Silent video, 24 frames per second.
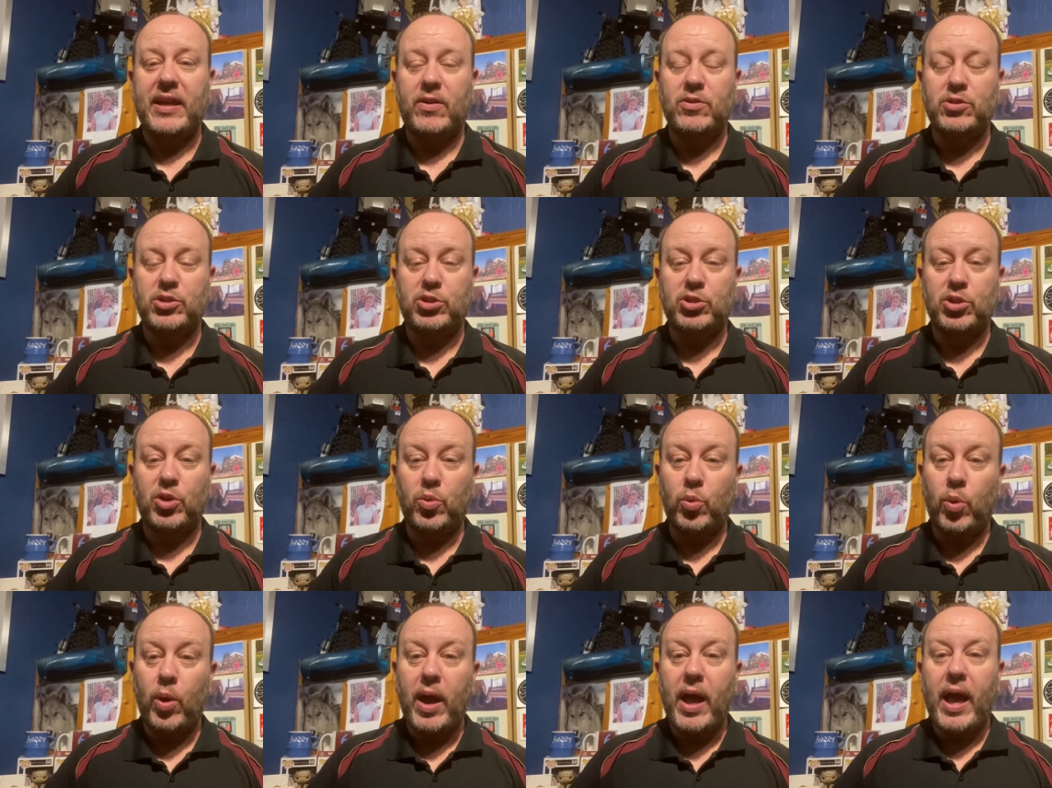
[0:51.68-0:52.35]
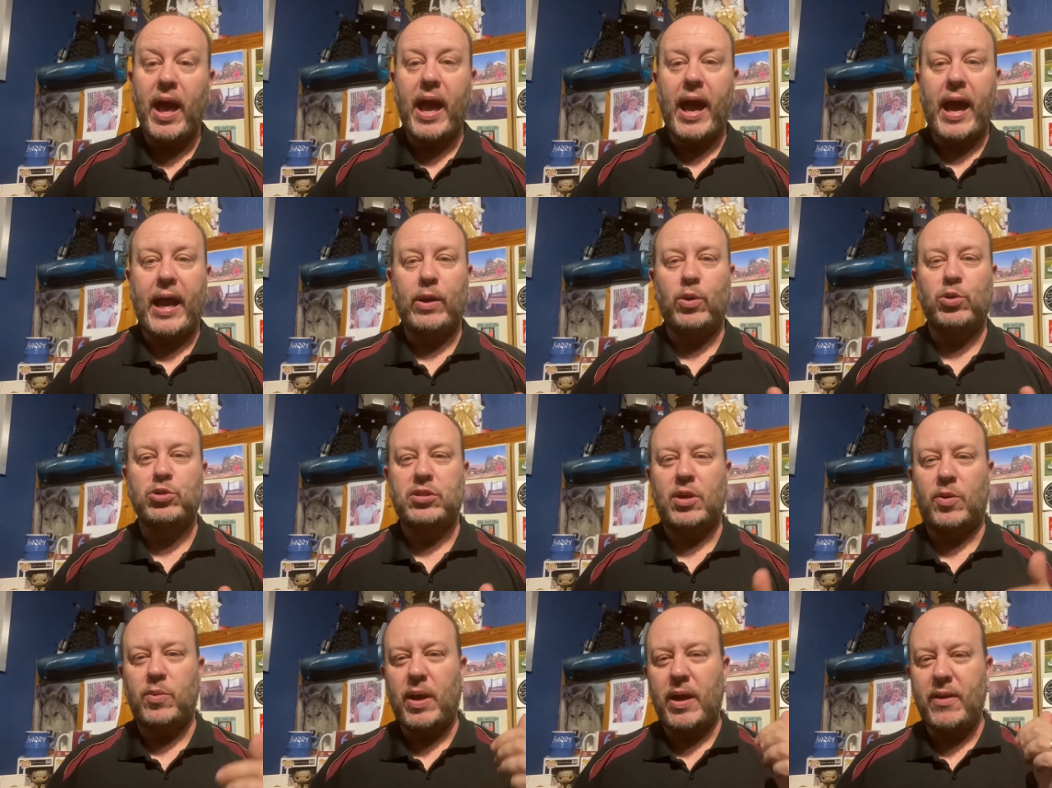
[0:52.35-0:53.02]
at all. And
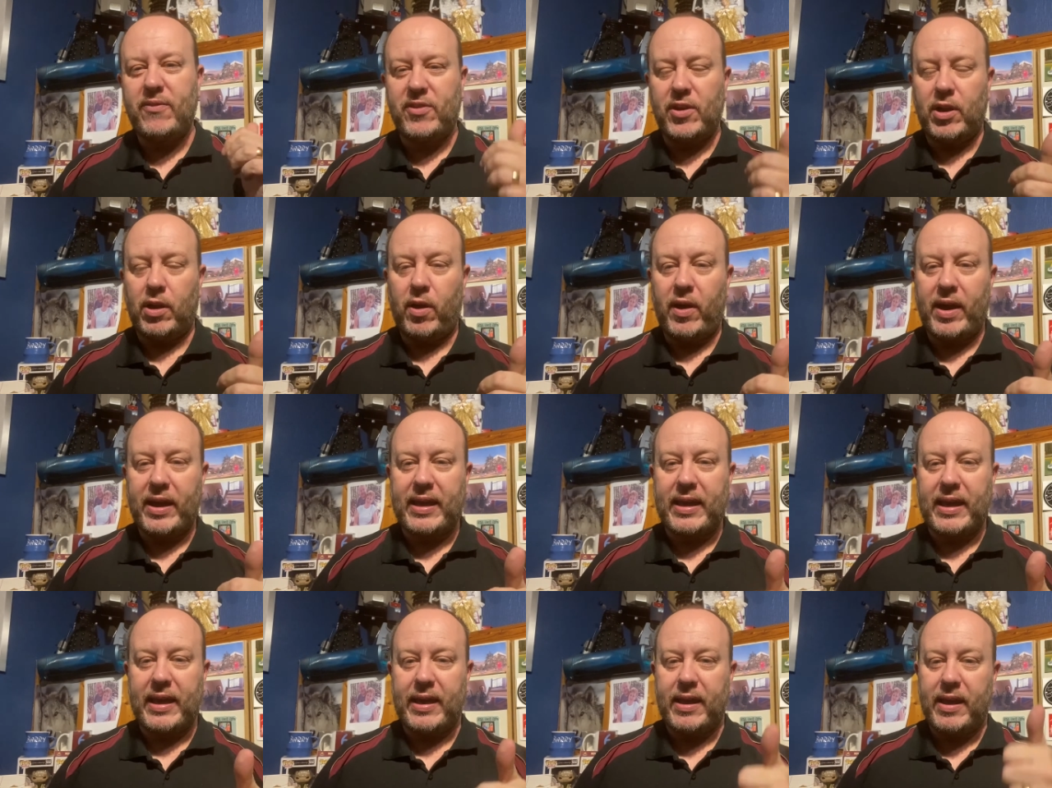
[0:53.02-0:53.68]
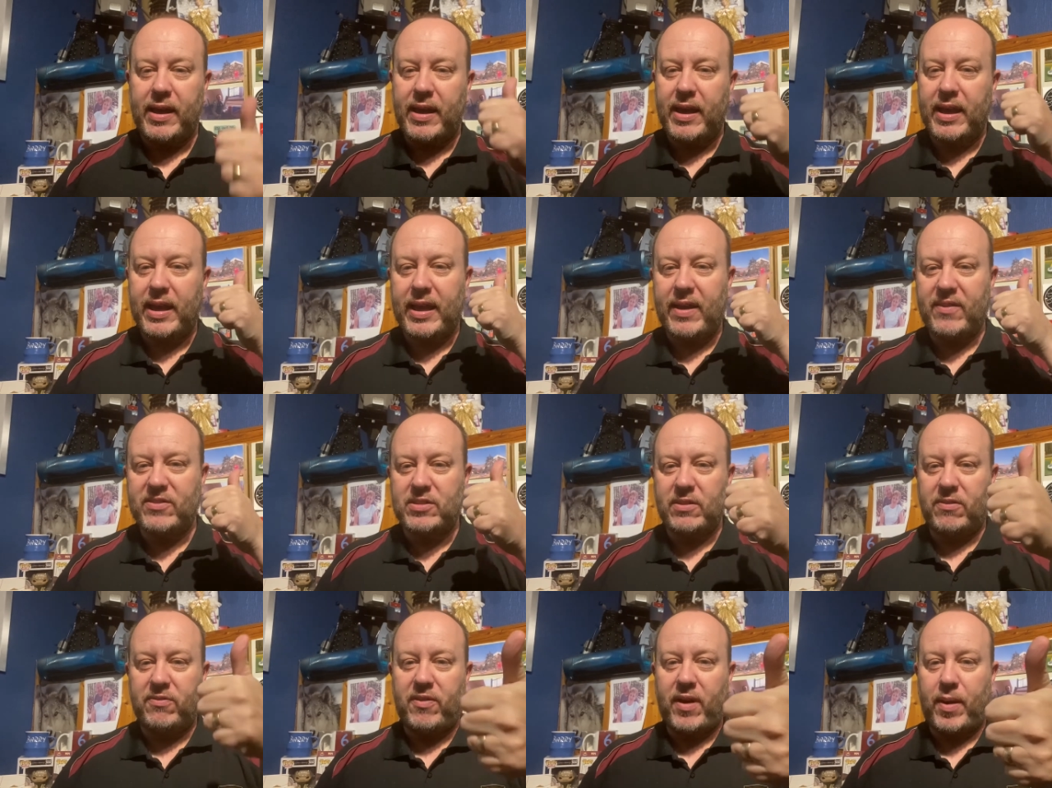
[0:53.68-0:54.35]
also, if you like it, give us a
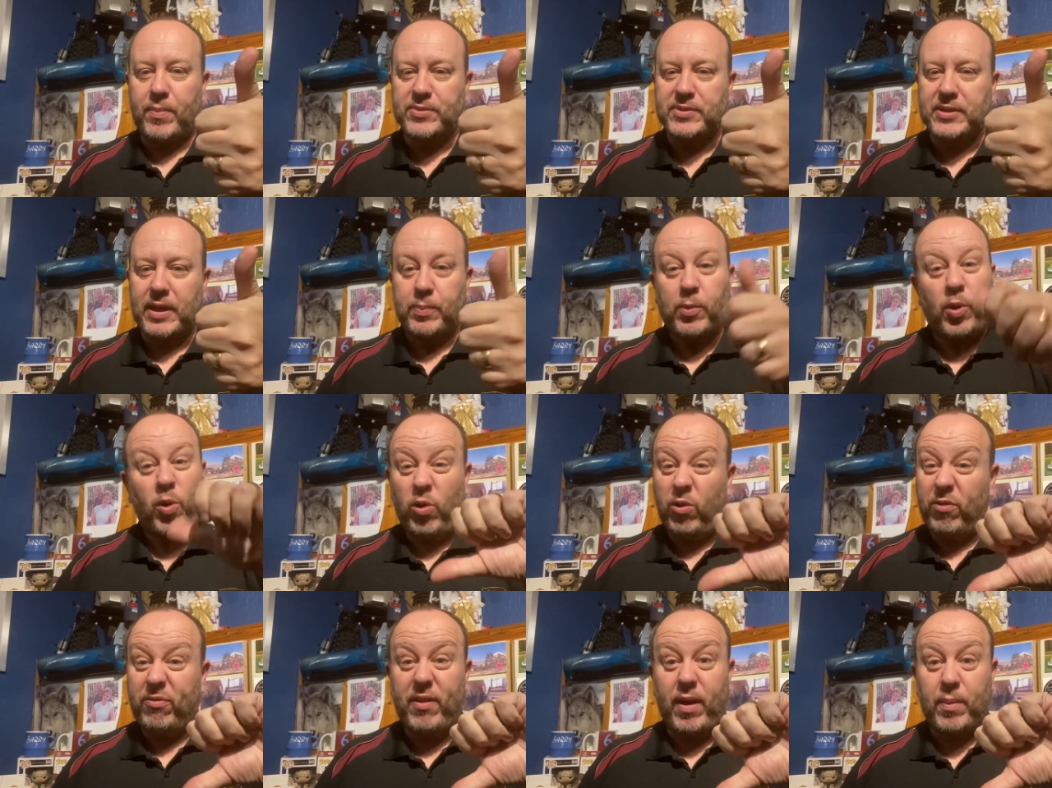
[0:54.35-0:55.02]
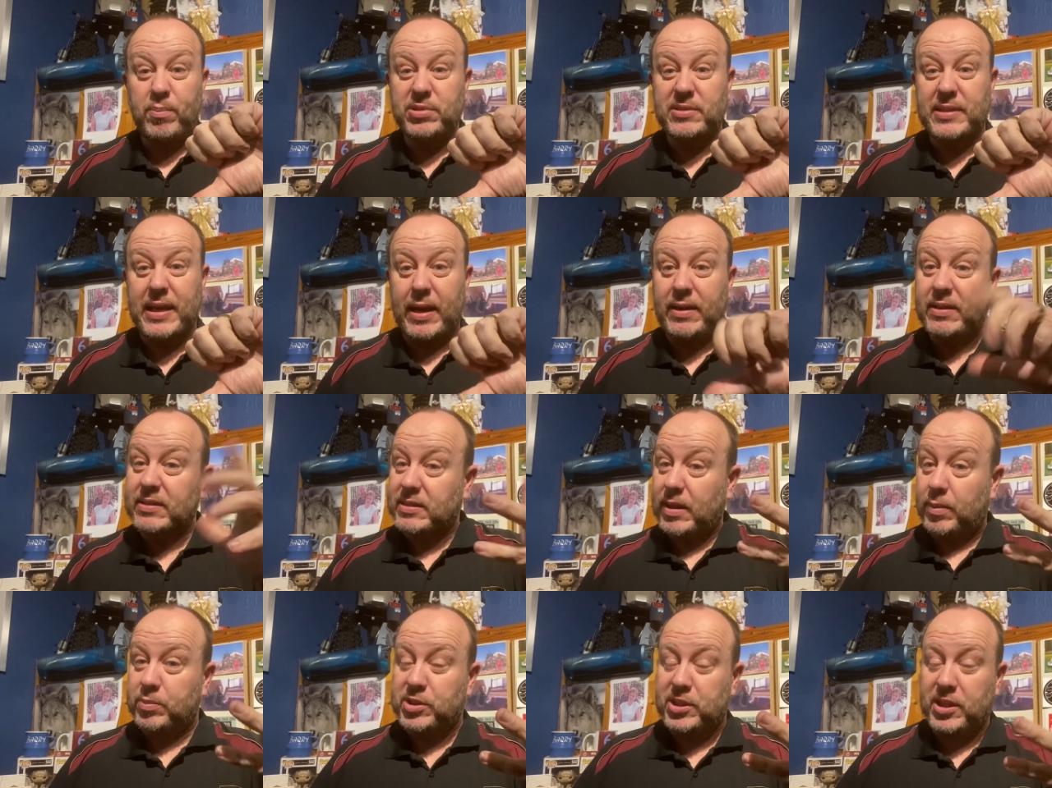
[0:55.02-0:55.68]
thumbs up or thumbs down, it's
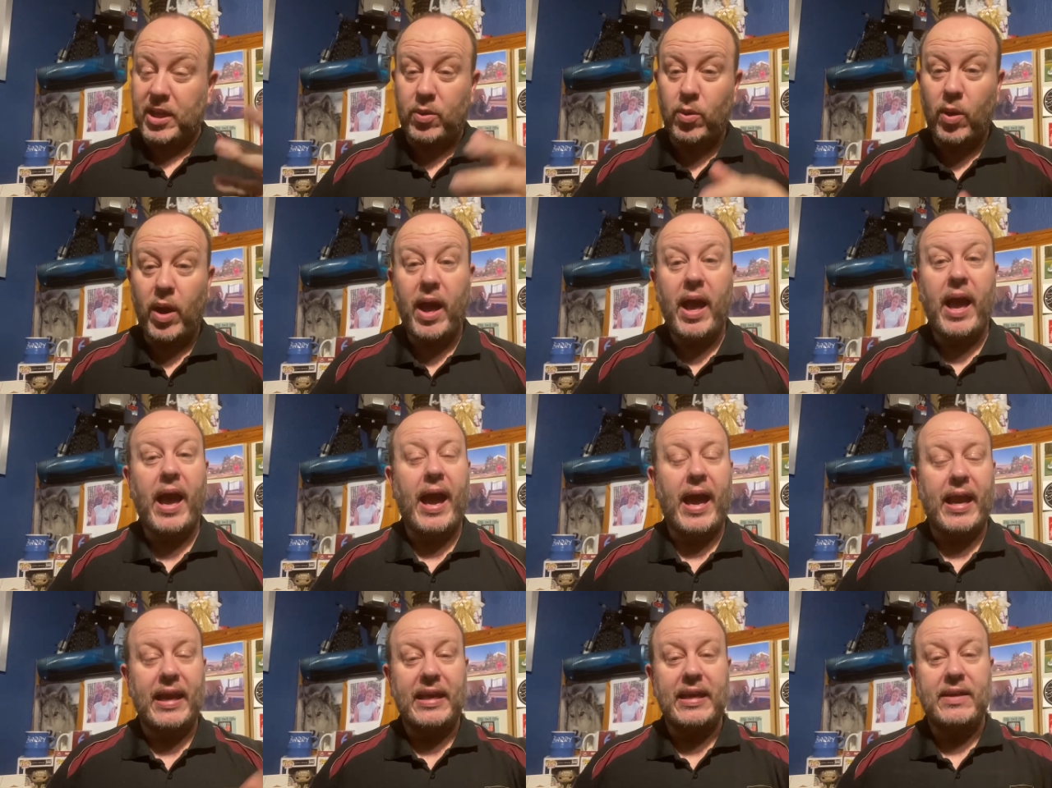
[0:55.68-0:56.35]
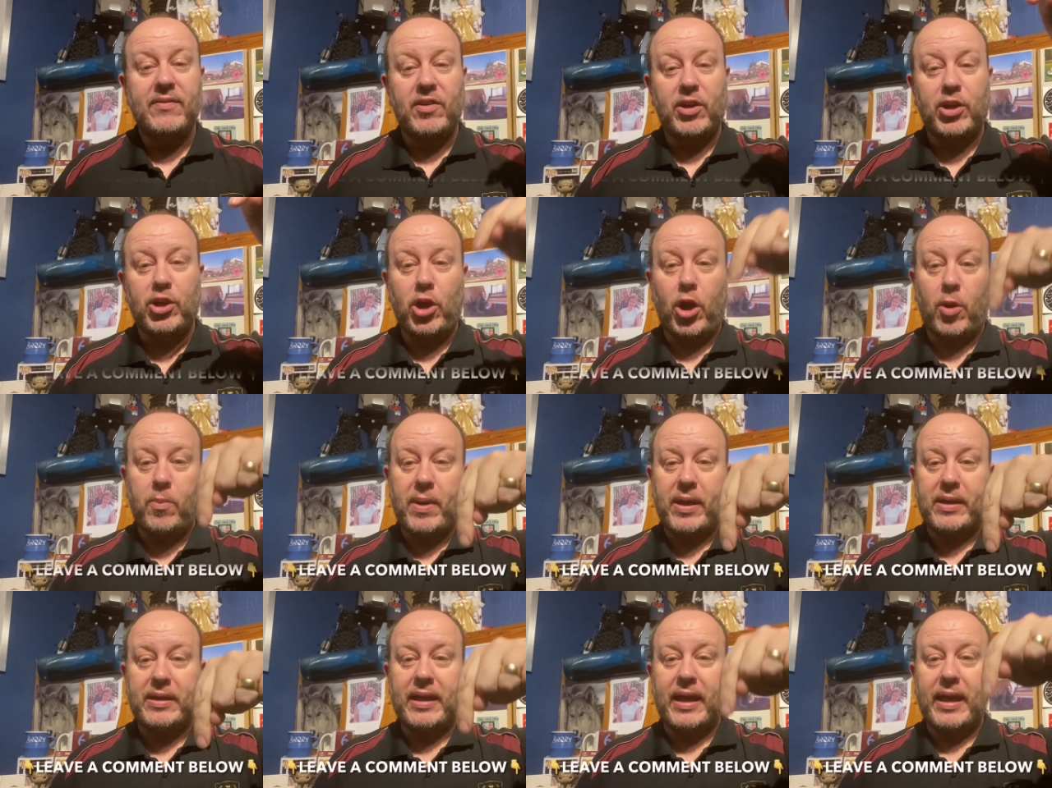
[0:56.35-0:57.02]
up to you, and leave a
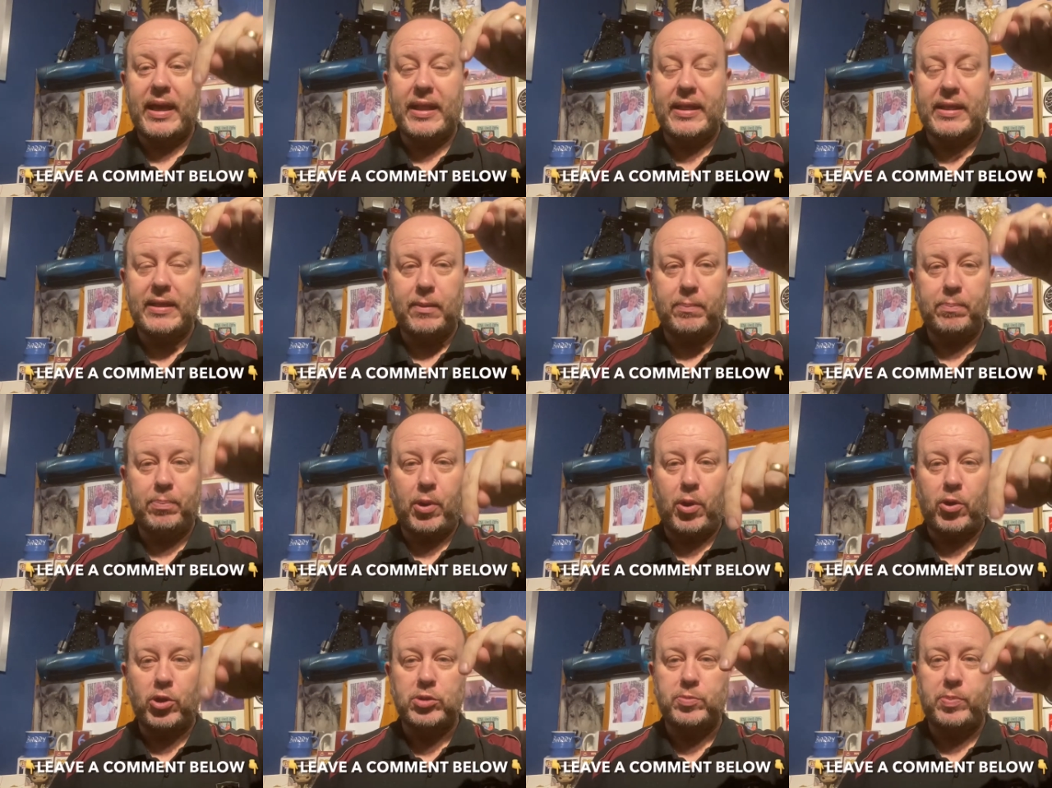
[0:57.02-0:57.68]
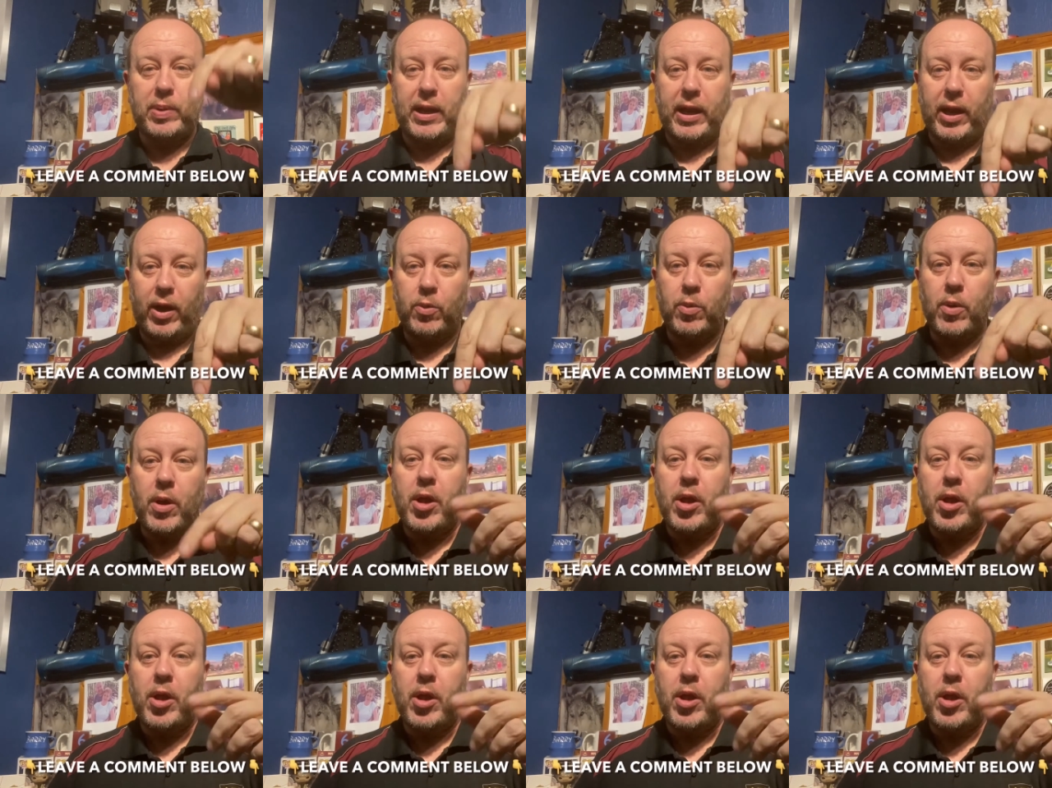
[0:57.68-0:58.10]
comment in the box below.